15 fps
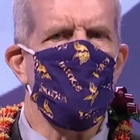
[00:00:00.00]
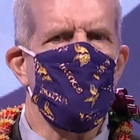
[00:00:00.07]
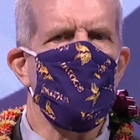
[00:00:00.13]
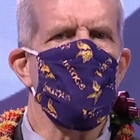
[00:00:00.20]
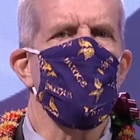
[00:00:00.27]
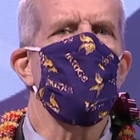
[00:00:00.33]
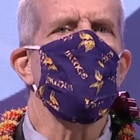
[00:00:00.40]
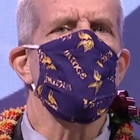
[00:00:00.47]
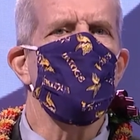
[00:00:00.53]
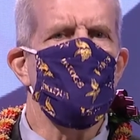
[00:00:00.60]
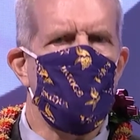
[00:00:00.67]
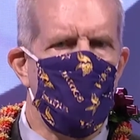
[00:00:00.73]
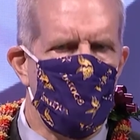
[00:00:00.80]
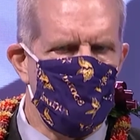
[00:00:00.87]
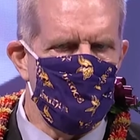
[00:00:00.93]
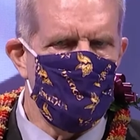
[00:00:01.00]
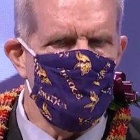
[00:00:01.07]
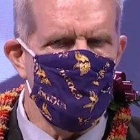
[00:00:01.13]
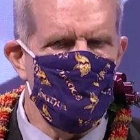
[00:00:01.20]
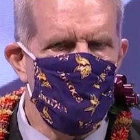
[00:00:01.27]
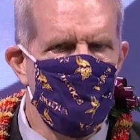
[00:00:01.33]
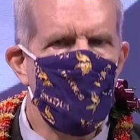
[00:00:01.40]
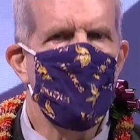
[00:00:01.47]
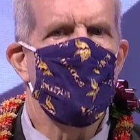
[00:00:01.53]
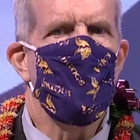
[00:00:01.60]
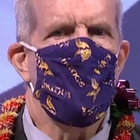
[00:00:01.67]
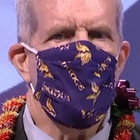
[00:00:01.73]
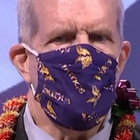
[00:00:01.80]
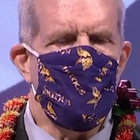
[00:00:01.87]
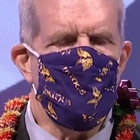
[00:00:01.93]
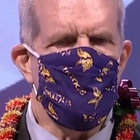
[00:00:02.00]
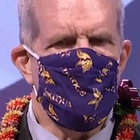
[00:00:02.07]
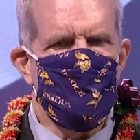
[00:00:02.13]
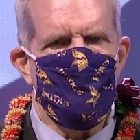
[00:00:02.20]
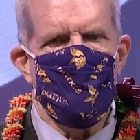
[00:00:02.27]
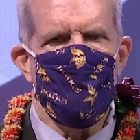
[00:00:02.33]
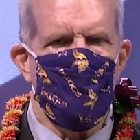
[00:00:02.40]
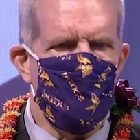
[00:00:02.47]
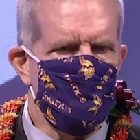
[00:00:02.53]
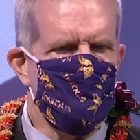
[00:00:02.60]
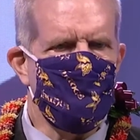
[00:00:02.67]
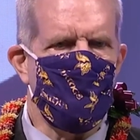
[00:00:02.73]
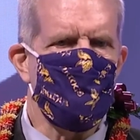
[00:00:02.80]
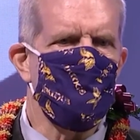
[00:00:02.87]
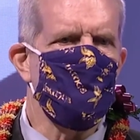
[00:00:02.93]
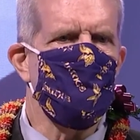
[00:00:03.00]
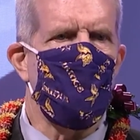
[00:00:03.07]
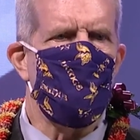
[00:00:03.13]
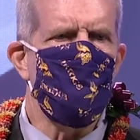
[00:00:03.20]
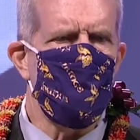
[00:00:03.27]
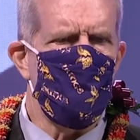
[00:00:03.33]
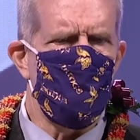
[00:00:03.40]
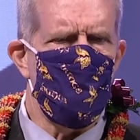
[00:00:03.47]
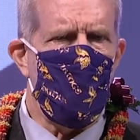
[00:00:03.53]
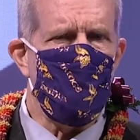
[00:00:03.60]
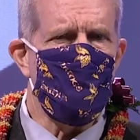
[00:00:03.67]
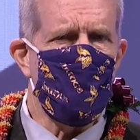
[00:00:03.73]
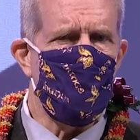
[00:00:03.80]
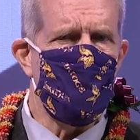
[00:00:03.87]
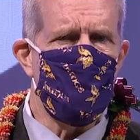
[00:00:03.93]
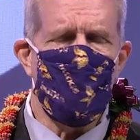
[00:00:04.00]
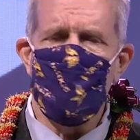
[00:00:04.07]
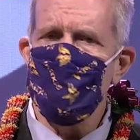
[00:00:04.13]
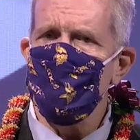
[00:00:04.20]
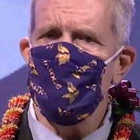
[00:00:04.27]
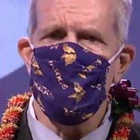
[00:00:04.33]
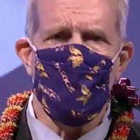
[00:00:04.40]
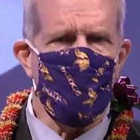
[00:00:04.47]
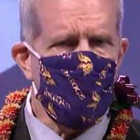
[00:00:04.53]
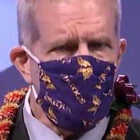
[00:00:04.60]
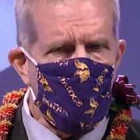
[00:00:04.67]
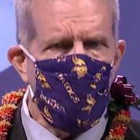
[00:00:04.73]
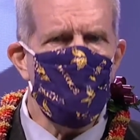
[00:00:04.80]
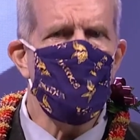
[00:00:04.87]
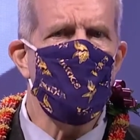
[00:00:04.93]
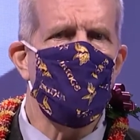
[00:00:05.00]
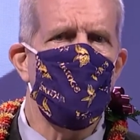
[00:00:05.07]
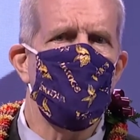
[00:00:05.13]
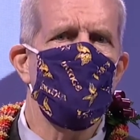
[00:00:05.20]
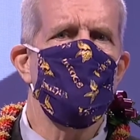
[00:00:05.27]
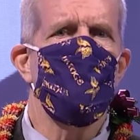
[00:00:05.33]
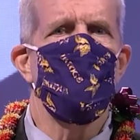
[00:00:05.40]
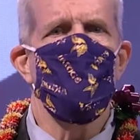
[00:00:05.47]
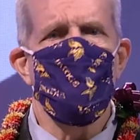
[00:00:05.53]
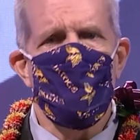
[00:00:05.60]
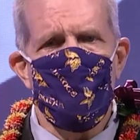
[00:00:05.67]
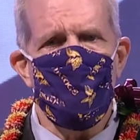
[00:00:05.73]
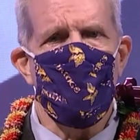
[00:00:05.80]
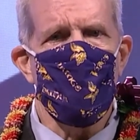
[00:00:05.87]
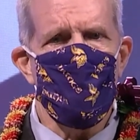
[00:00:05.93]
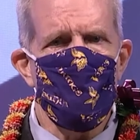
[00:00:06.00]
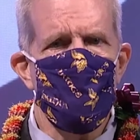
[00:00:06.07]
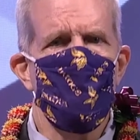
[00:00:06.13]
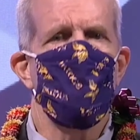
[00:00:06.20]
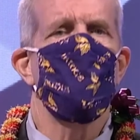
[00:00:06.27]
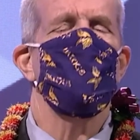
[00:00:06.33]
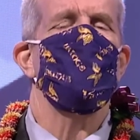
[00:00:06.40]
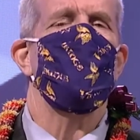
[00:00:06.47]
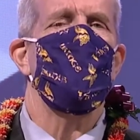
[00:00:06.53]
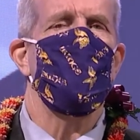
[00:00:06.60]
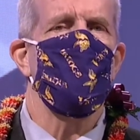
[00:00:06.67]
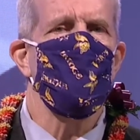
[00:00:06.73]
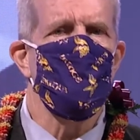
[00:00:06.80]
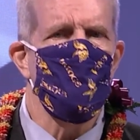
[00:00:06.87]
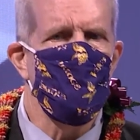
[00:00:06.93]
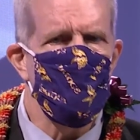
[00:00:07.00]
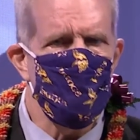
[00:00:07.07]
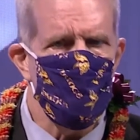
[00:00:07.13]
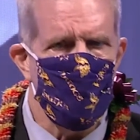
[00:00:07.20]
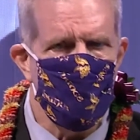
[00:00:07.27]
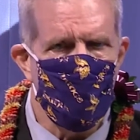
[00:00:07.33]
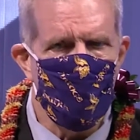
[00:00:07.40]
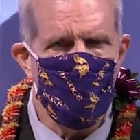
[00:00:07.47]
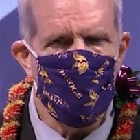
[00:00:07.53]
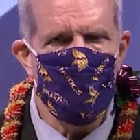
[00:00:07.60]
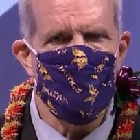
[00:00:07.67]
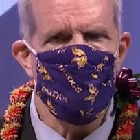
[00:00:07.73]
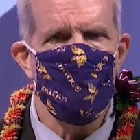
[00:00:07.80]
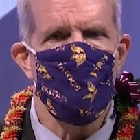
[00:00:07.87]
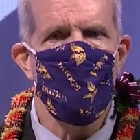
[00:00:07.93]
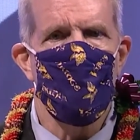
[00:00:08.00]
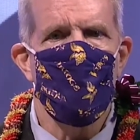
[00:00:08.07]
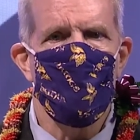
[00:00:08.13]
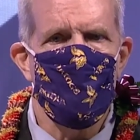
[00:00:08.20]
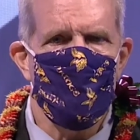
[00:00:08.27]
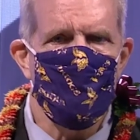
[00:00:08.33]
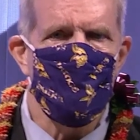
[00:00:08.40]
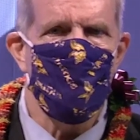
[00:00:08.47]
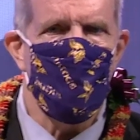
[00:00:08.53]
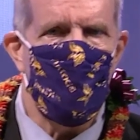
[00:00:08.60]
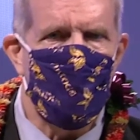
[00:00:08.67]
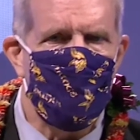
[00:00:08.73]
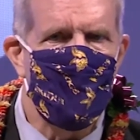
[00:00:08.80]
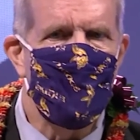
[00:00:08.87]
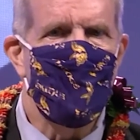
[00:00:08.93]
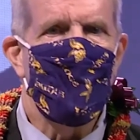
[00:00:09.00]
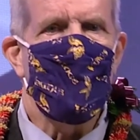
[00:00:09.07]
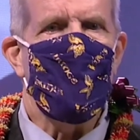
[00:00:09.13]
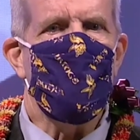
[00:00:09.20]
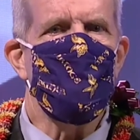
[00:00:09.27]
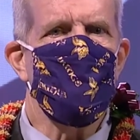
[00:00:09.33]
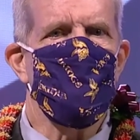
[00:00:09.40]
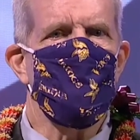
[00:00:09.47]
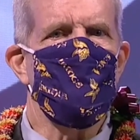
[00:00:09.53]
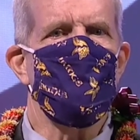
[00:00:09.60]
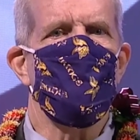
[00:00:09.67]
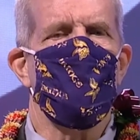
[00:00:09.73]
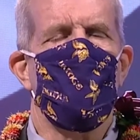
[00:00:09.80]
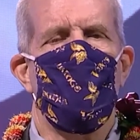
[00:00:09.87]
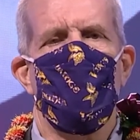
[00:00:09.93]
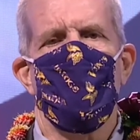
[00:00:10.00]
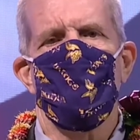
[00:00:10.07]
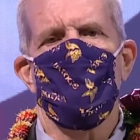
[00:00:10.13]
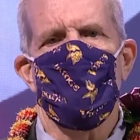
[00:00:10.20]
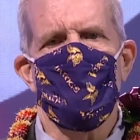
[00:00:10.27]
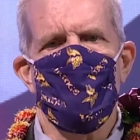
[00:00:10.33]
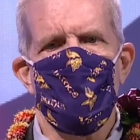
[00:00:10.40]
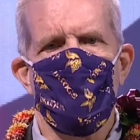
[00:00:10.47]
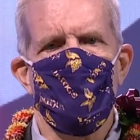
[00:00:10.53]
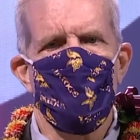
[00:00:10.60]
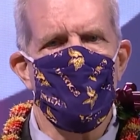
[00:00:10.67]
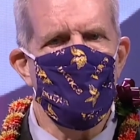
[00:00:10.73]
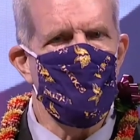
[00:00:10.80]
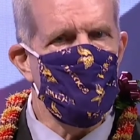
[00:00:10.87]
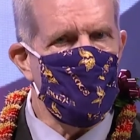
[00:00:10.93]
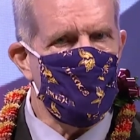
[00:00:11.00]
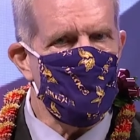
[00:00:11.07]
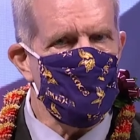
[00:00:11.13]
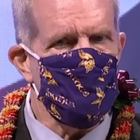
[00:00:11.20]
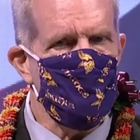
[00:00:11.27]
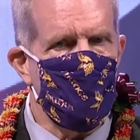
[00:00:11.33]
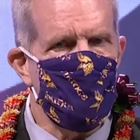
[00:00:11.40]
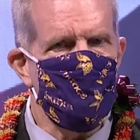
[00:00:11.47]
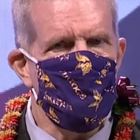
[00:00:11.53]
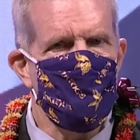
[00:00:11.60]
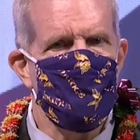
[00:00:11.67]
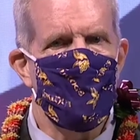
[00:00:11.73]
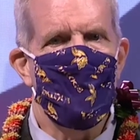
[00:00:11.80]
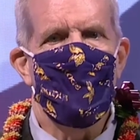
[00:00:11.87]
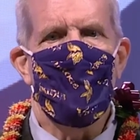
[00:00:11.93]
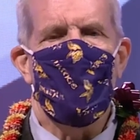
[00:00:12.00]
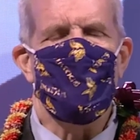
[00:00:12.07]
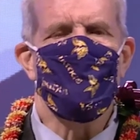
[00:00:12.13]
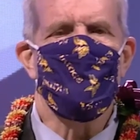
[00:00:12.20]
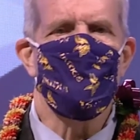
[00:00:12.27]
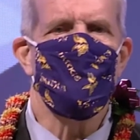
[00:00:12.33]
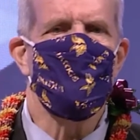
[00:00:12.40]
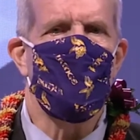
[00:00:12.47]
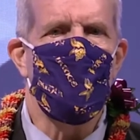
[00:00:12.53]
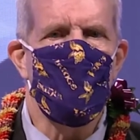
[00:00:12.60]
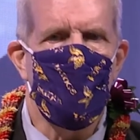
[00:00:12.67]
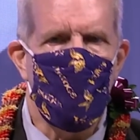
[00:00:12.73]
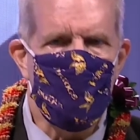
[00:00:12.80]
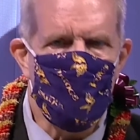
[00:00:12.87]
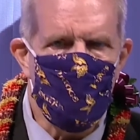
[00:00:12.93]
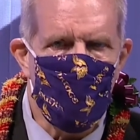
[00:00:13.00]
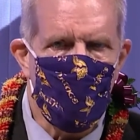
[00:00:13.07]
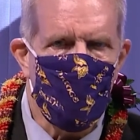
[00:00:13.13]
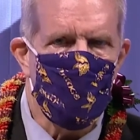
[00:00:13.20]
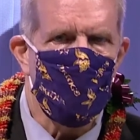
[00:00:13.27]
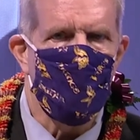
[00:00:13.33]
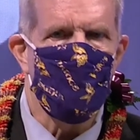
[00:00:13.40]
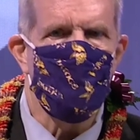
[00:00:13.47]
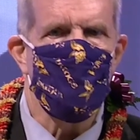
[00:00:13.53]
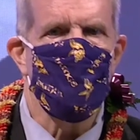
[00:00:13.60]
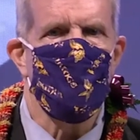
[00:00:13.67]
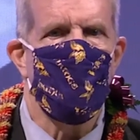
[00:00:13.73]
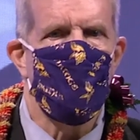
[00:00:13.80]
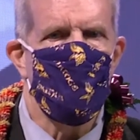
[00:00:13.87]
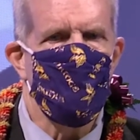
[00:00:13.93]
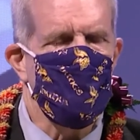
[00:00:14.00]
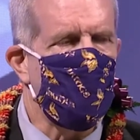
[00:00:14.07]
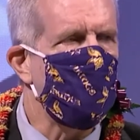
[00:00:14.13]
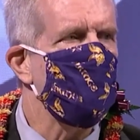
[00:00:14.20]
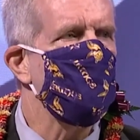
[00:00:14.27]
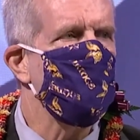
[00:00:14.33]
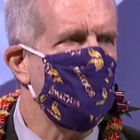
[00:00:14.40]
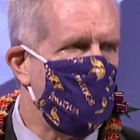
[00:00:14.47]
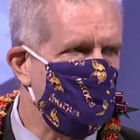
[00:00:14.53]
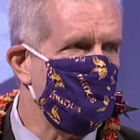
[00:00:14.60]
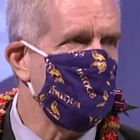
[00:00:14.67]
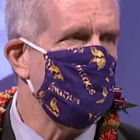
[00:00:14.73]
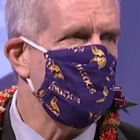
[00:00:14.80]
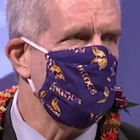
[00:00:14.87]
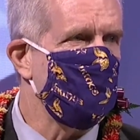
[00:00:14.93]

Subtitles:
trafficking cases that are complicated to do, difficult to do, but they are doable. Where there's a will, there's a way. He was recently hired by the State Attorney General's office as the statewide coordinator for child trafficking. So I look forward to making the Honolulu prosecutors